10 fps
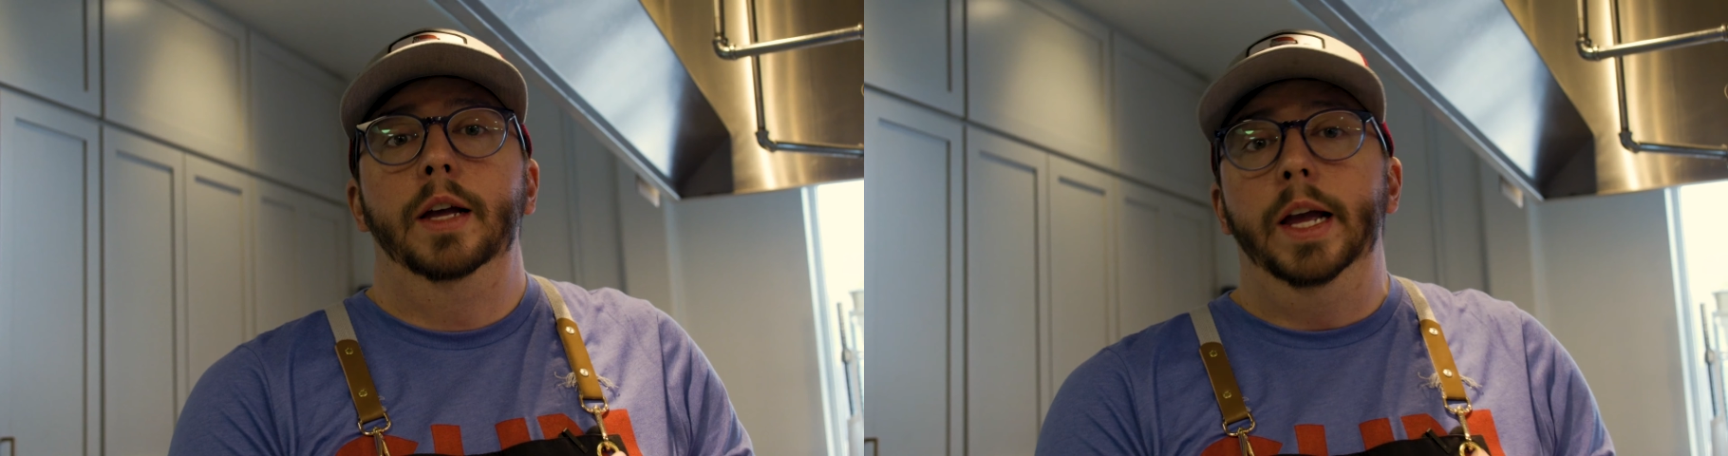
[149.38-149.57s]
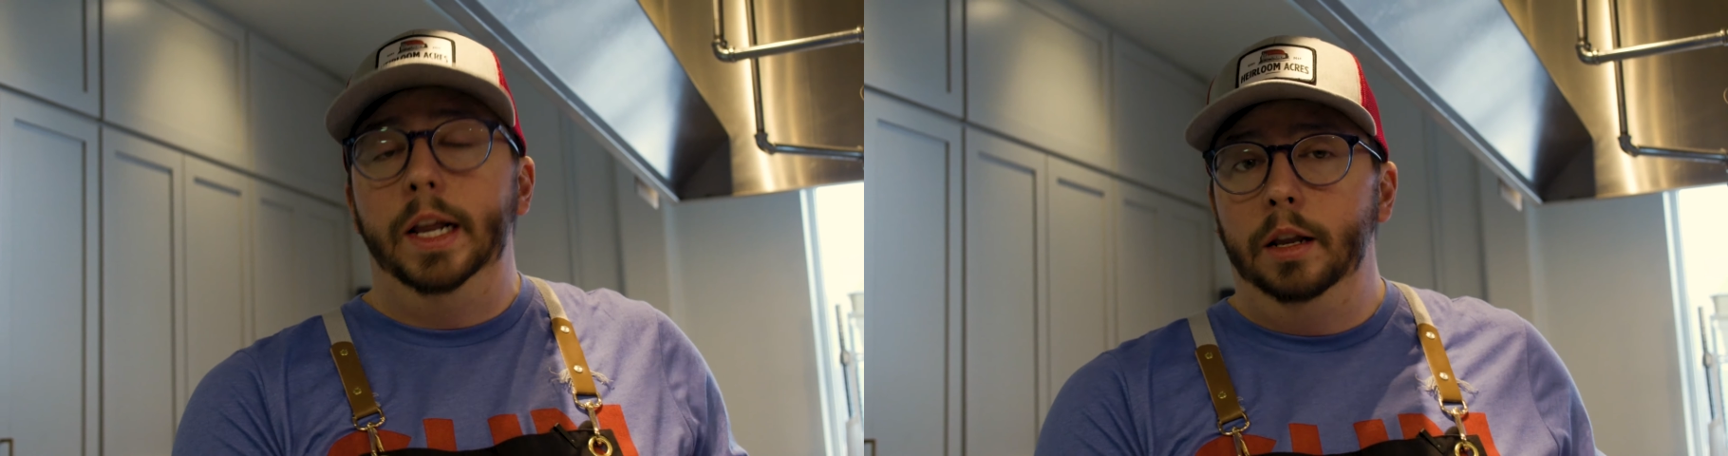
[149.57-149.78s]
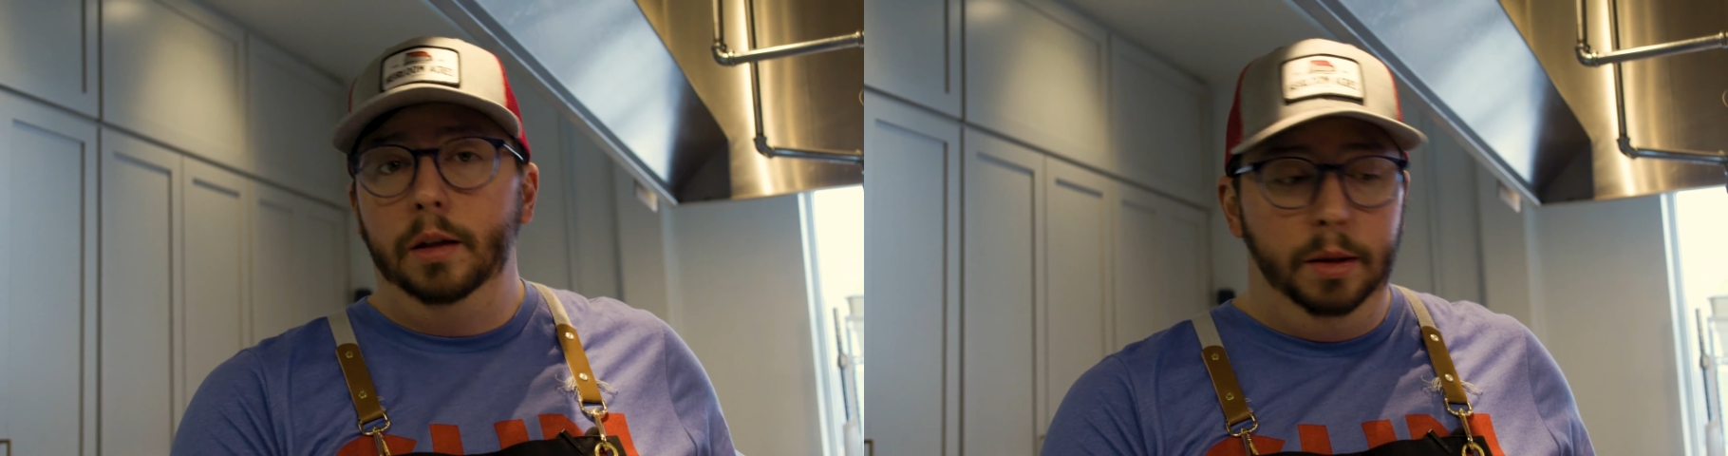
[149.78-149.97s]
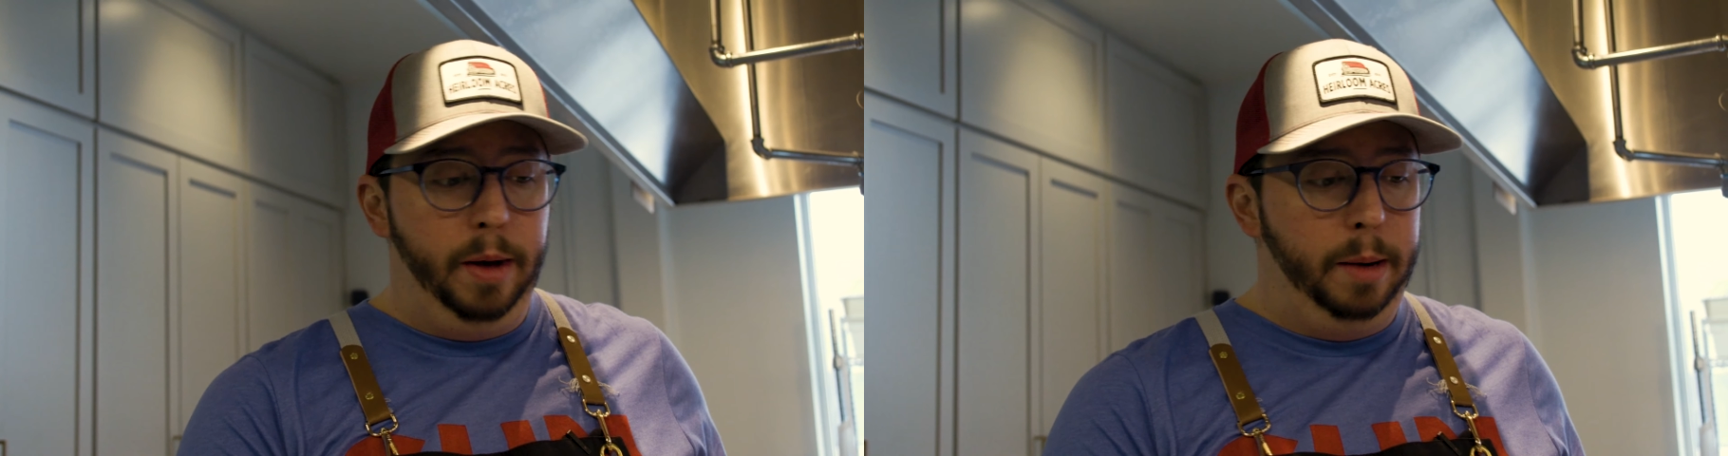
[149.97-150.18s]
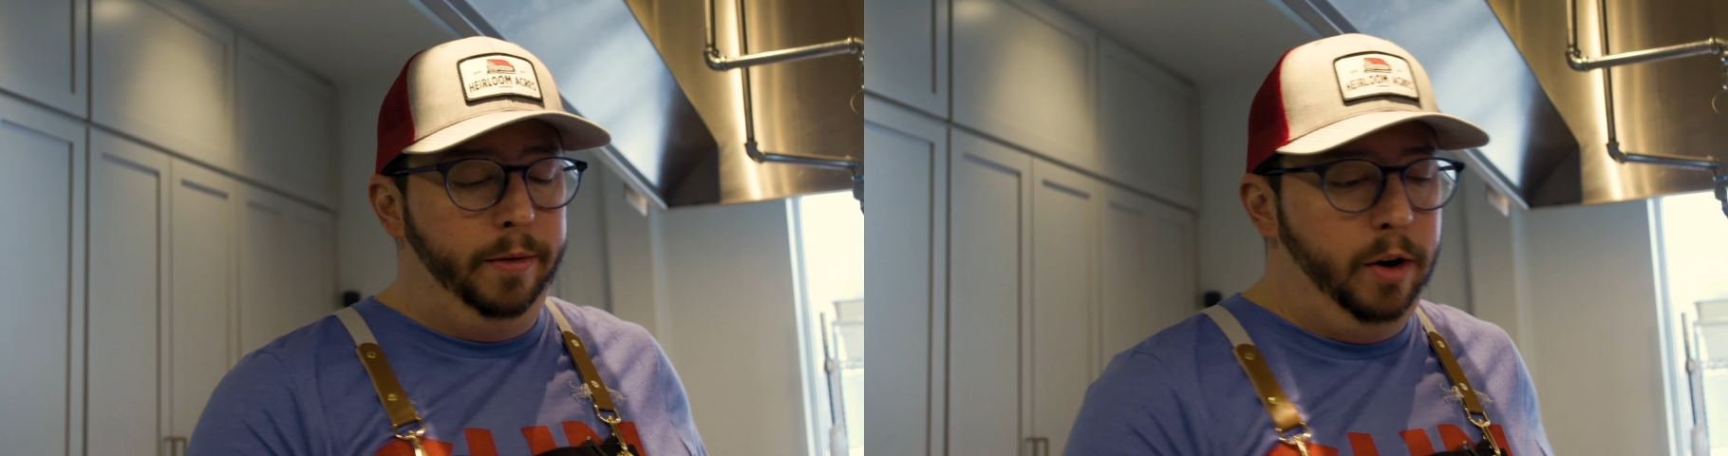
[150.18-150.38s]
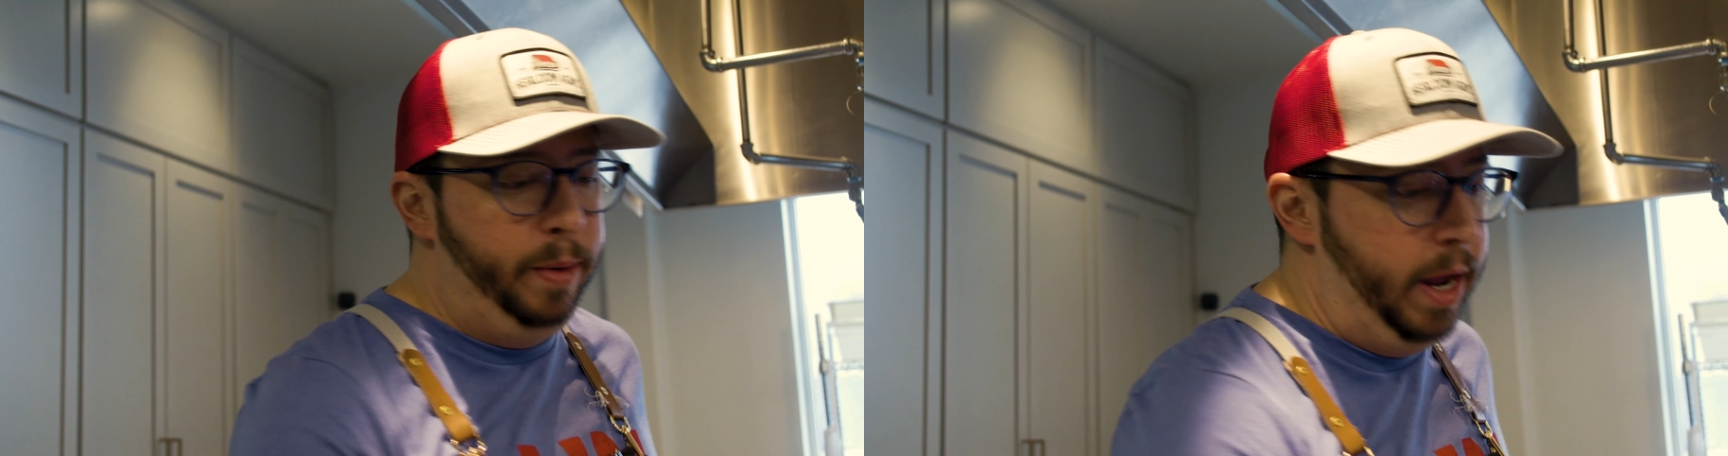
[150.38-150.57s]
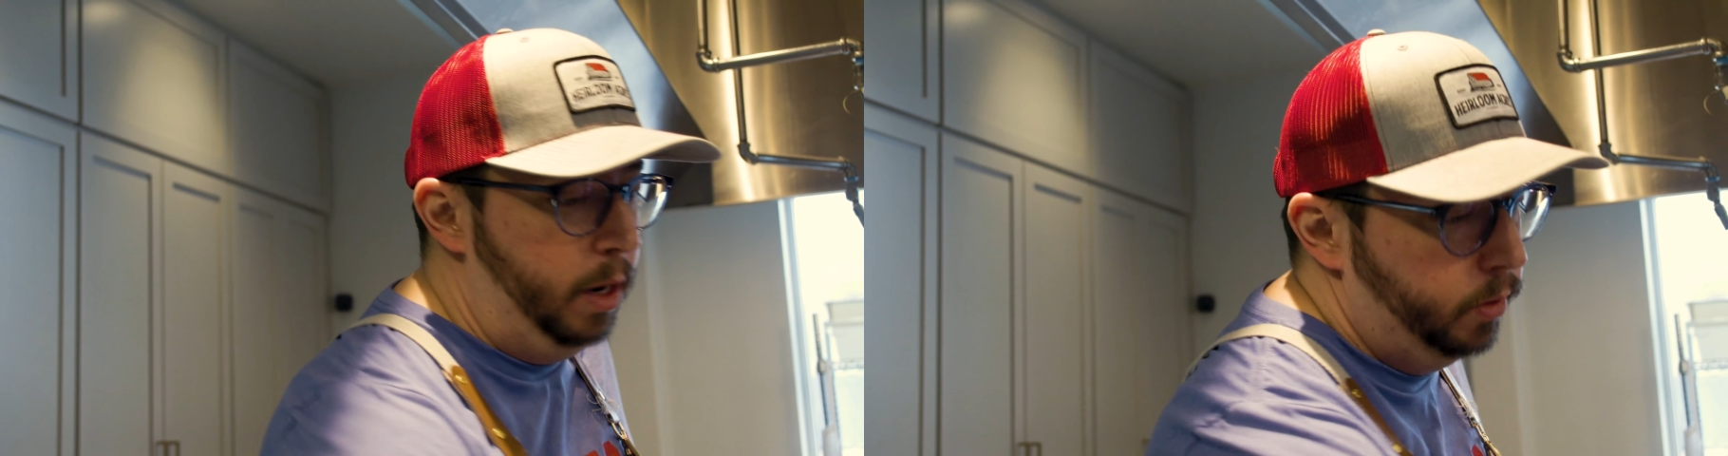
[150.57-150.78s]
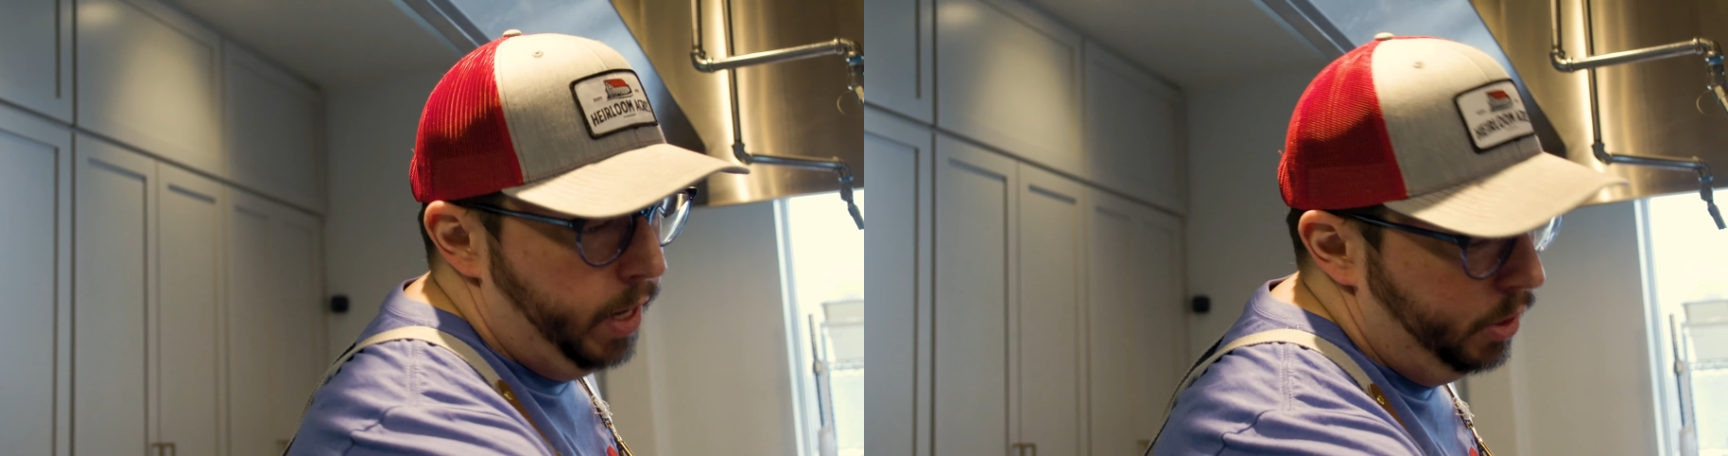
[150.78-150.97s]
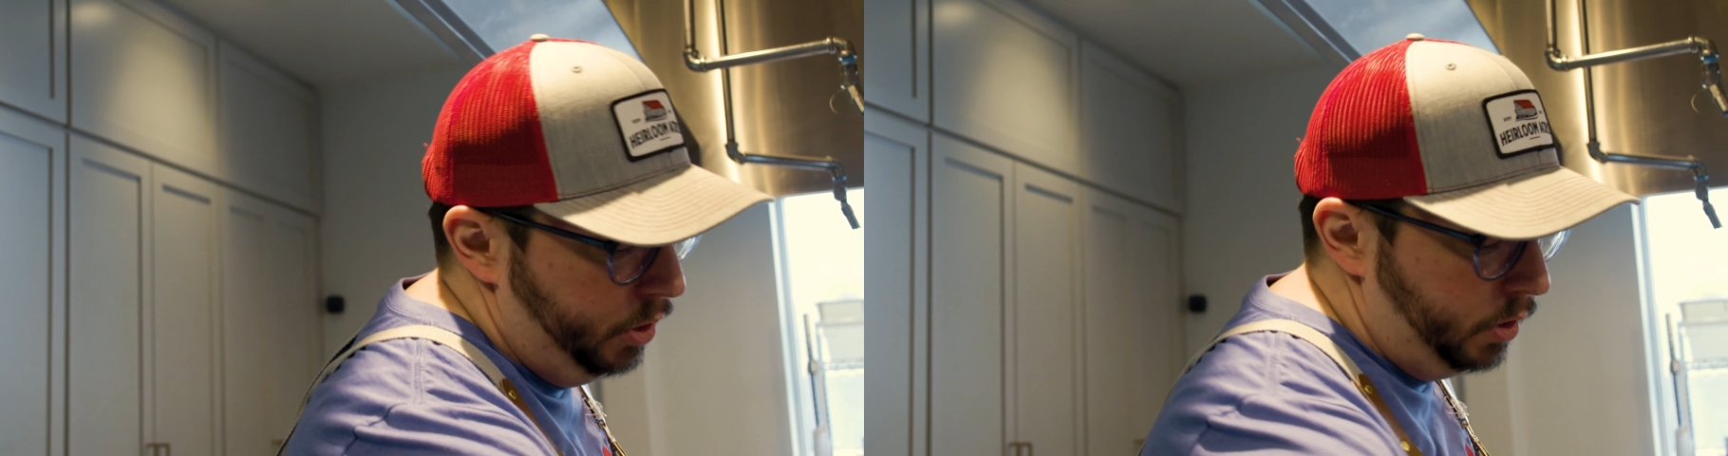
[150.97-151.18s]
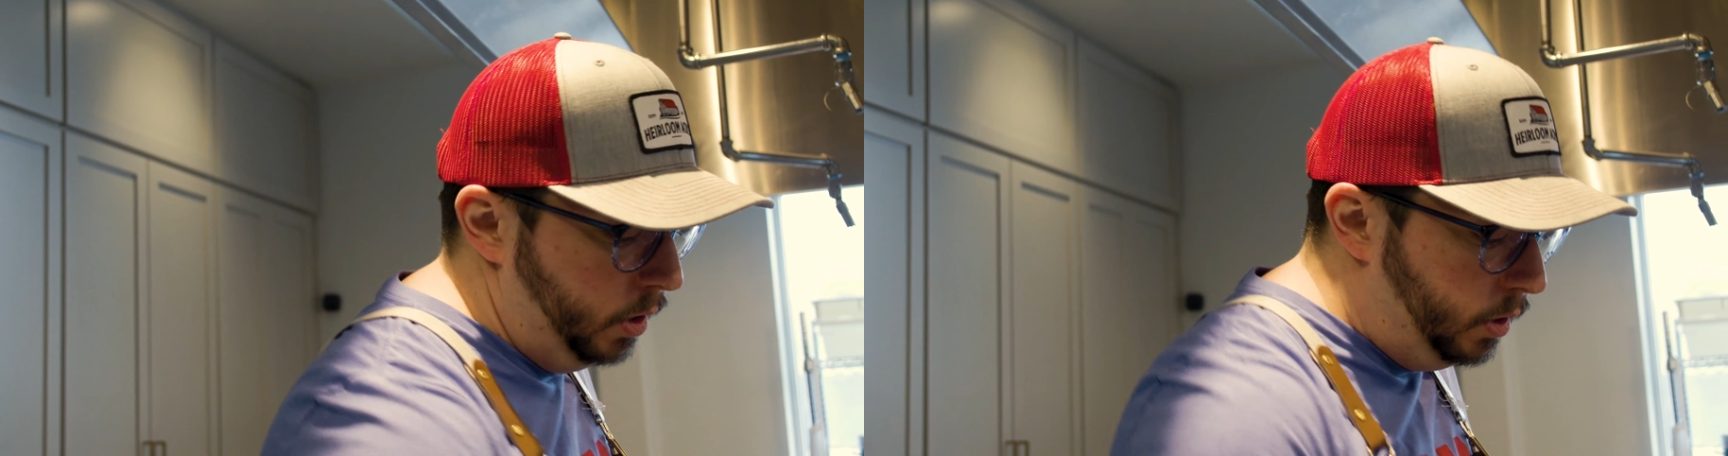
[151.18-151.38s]
in the bottom of our pan. We'll add
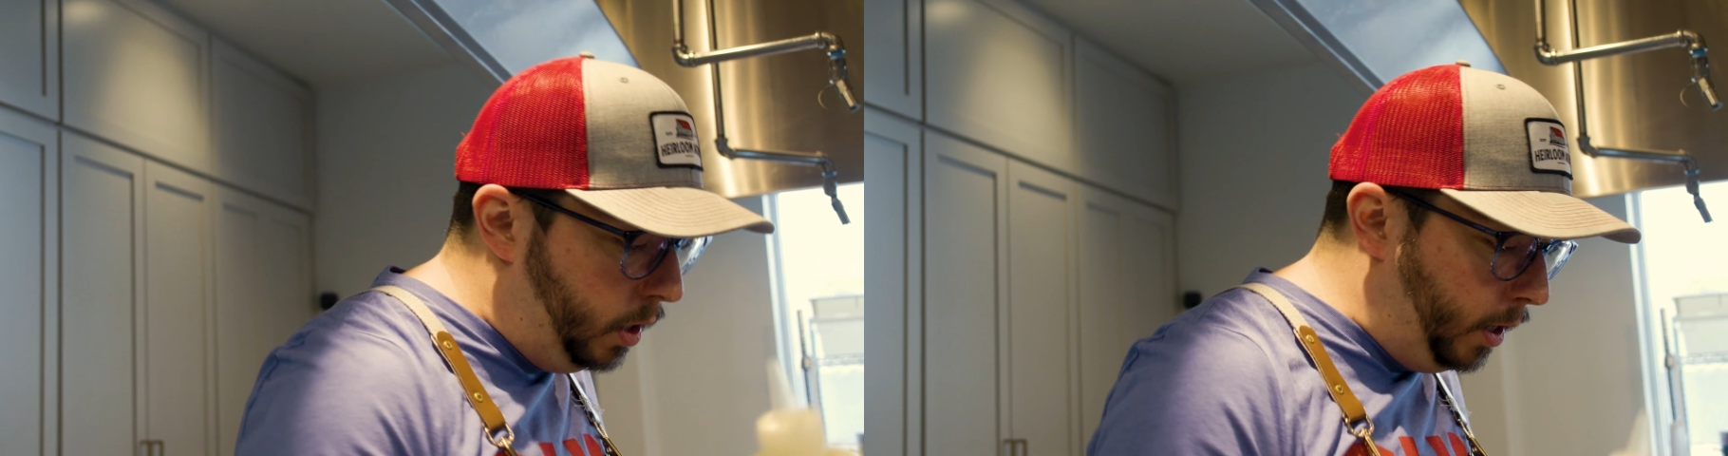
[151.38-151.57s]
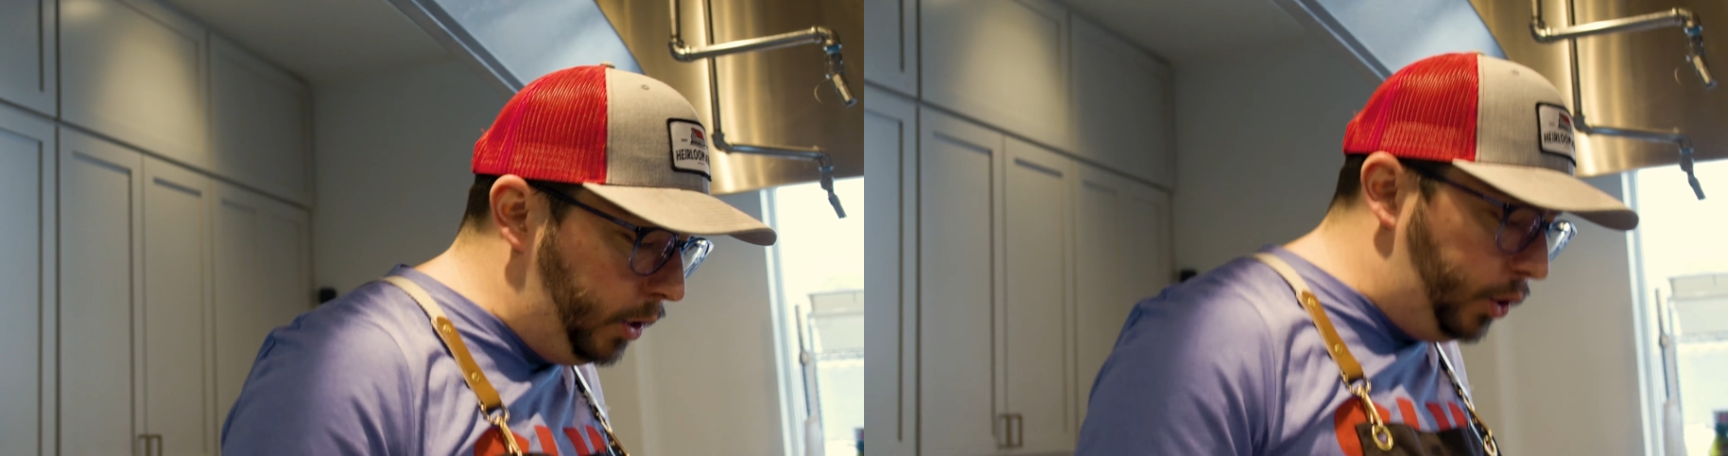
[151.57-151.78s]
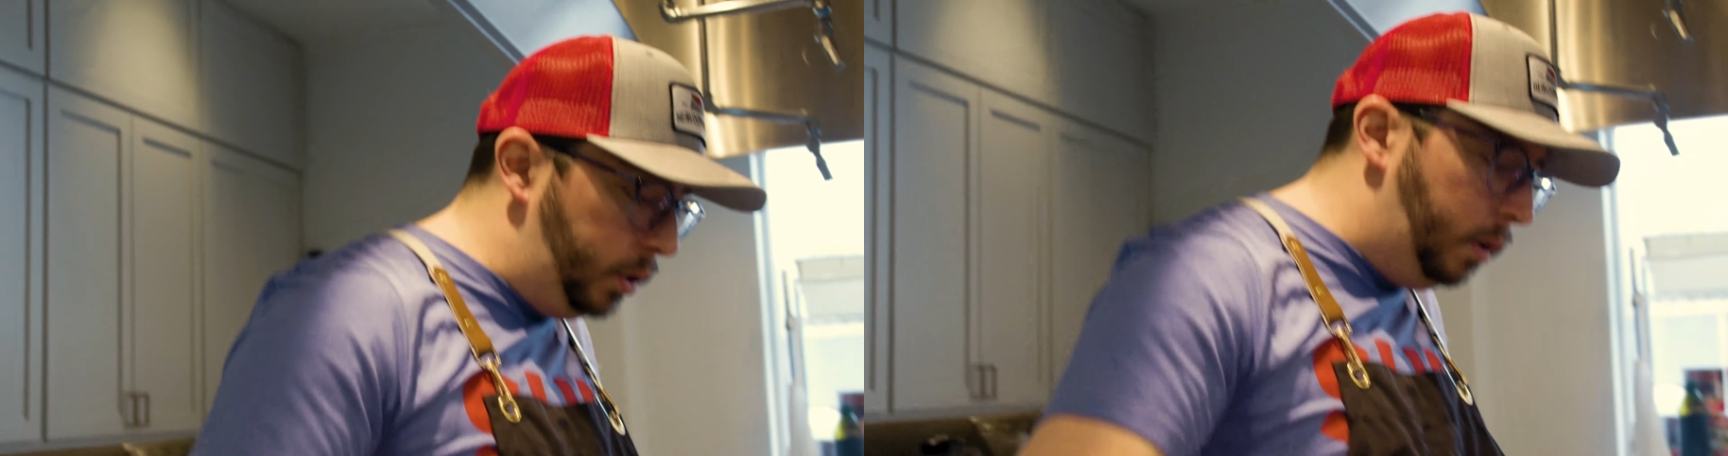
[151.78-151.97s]
just a touch